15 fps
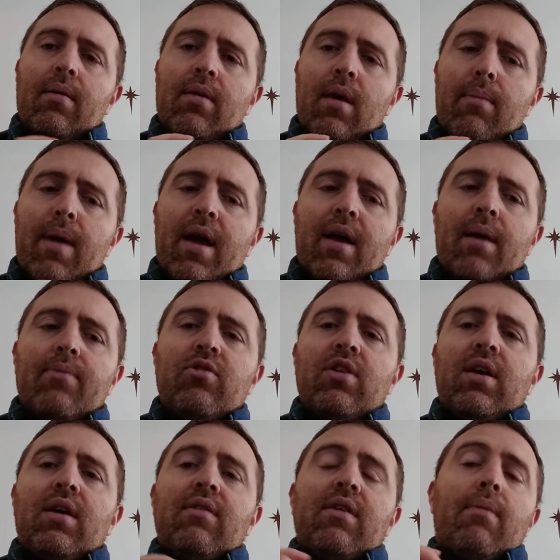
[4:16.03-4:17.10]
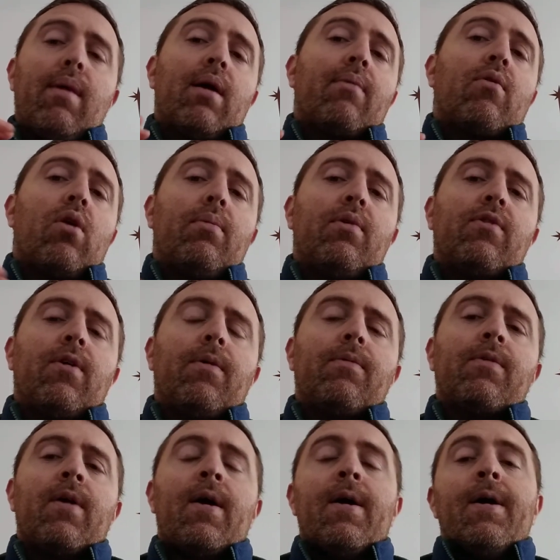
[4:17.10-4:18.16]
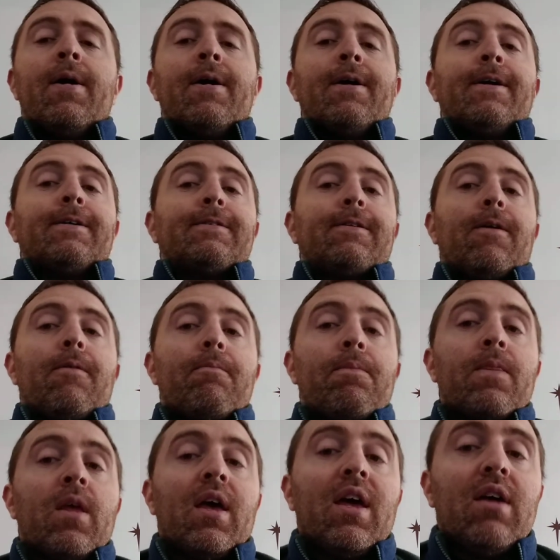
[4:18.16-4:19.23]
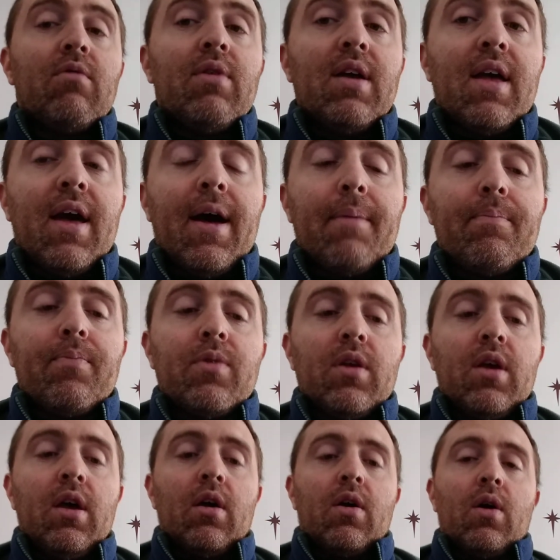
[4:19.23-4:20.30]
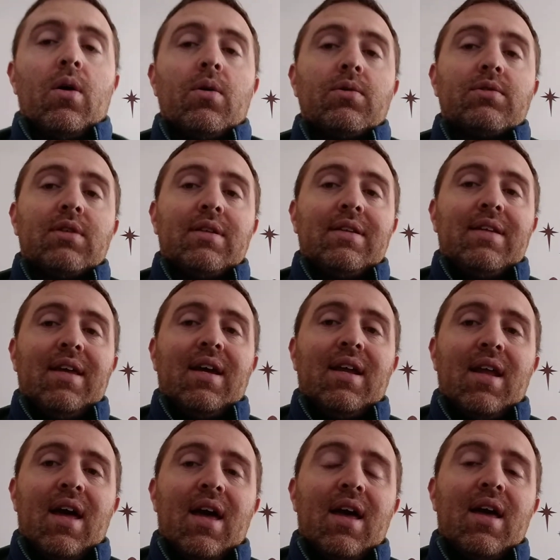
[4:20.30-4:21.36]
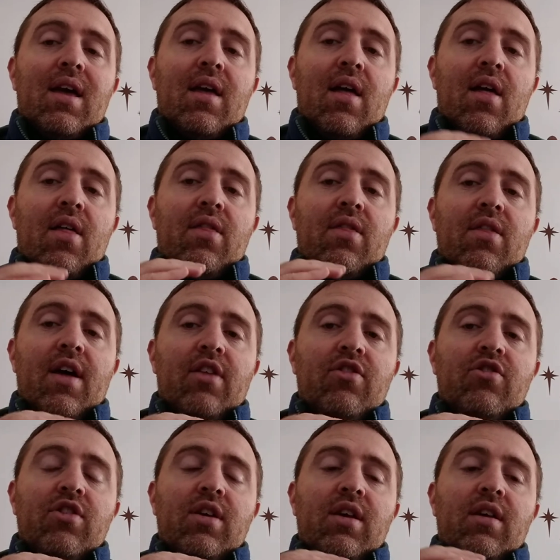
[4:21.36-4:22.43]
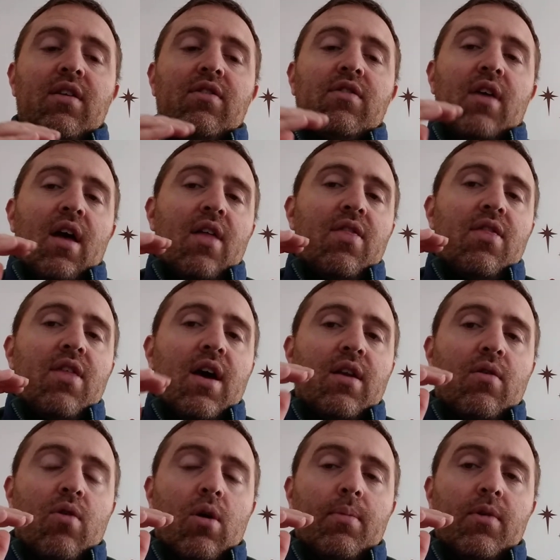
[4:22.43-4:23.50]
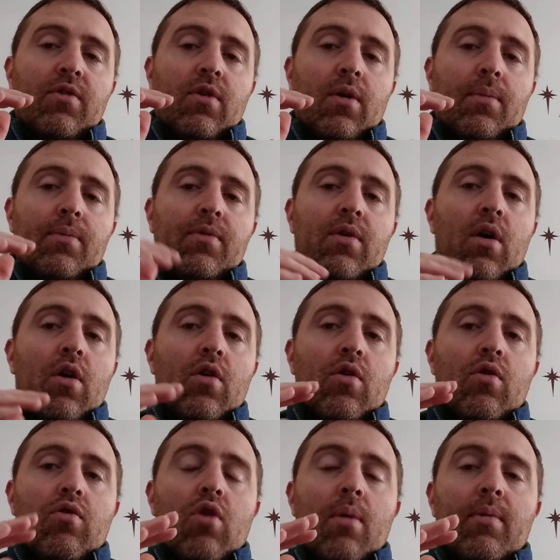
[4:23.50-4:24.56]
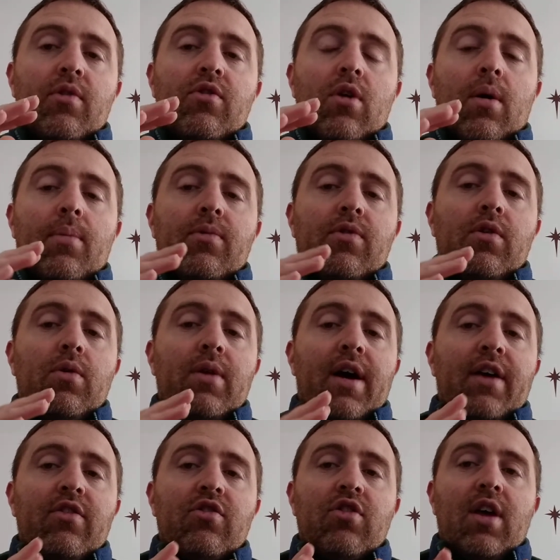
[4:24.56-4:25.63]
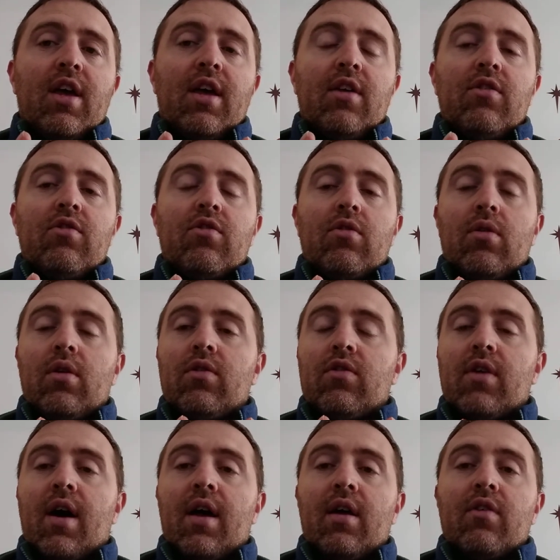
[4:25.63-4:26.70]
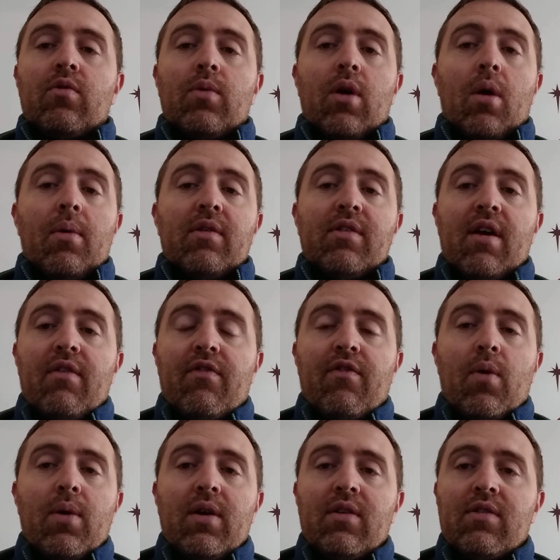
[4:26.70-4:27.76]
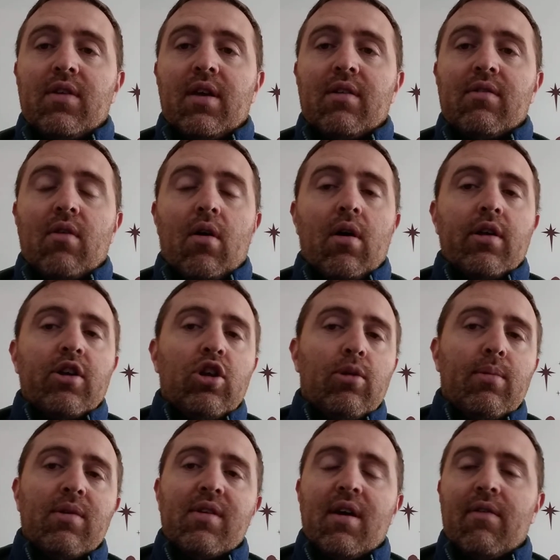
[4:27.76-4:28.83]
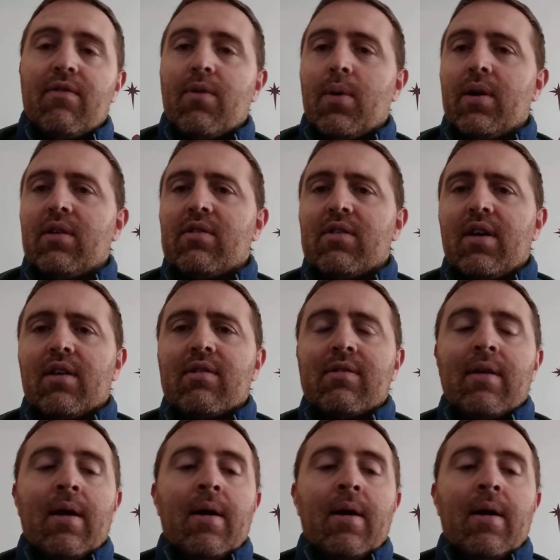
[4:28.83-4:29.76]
They make up genes, they make up chromosomes. So in recap, it goes DNA, then genes, and then chromosomes. Chromosomes do not change inside us. We always have 46. All humans have 46.